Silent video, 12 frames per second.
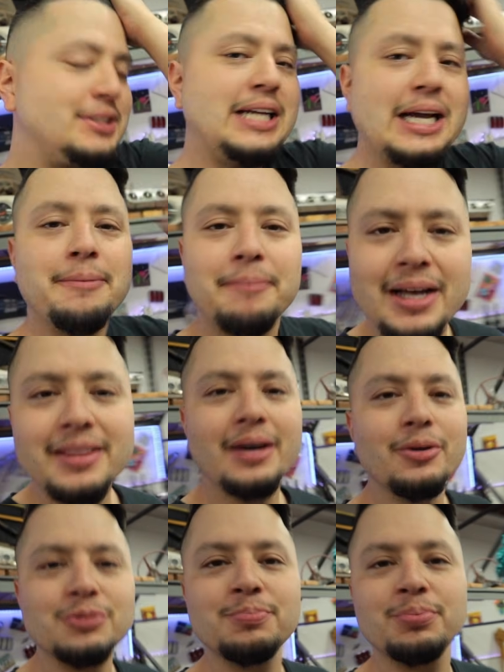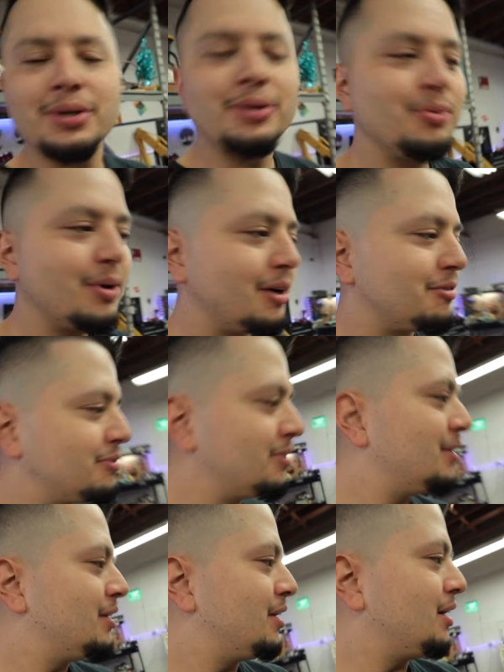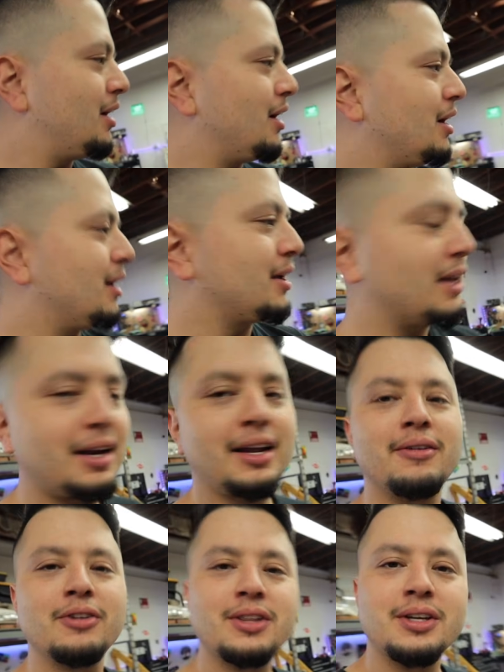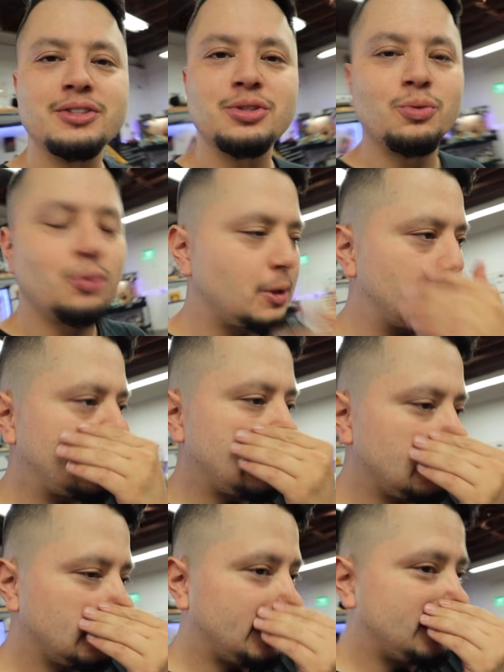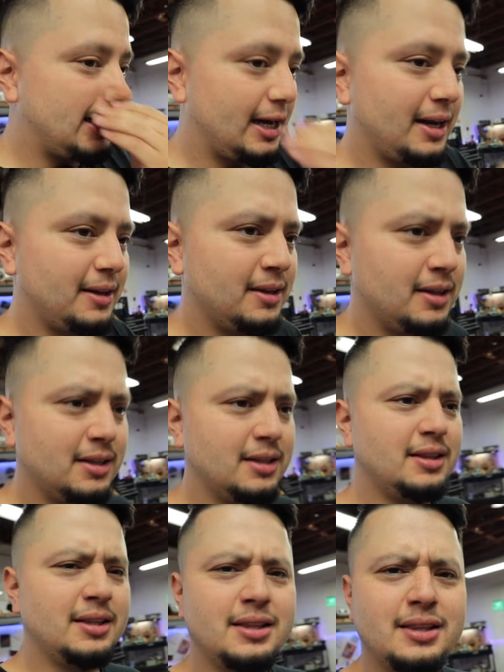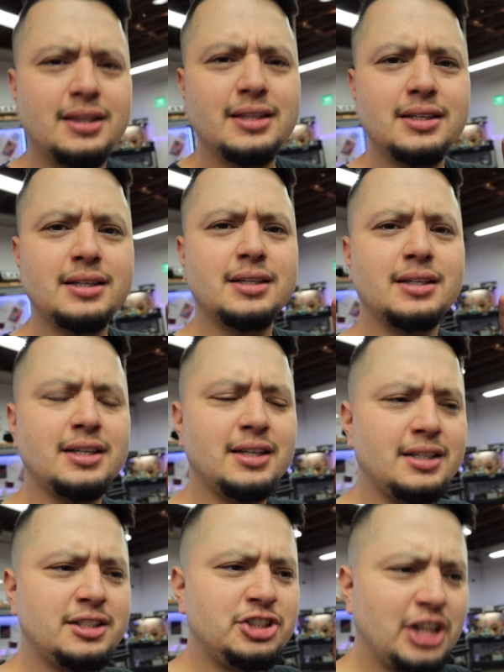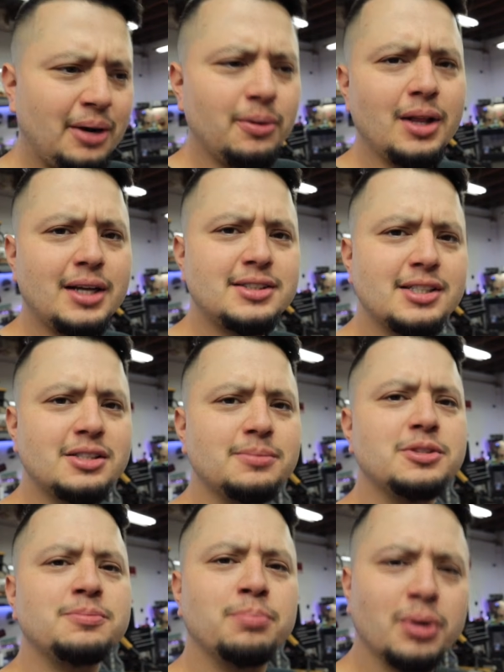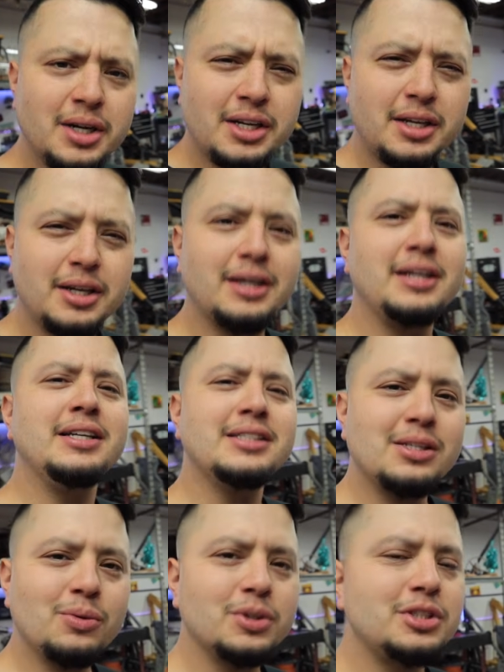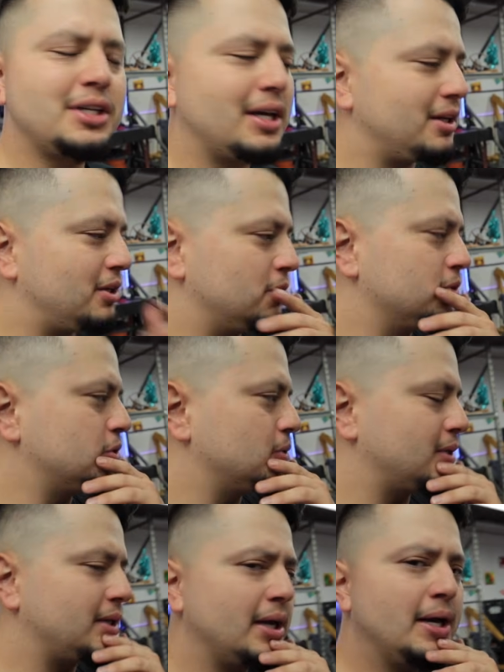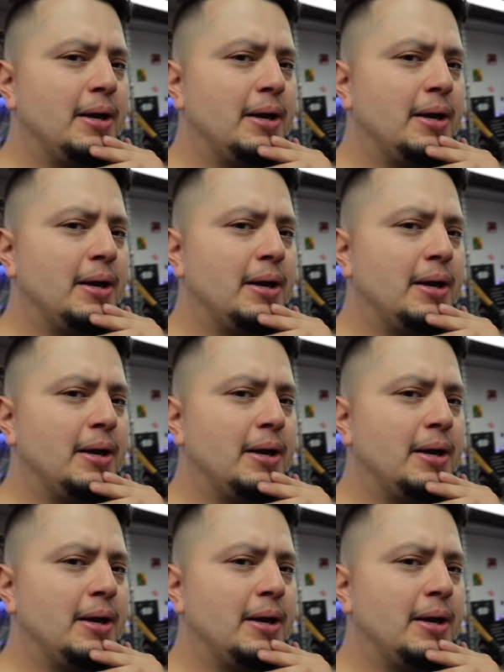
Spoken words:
damn, man, that was pretty rough. Getting everything to work out like that. The Gyraline system is pretty easy once you get used to it,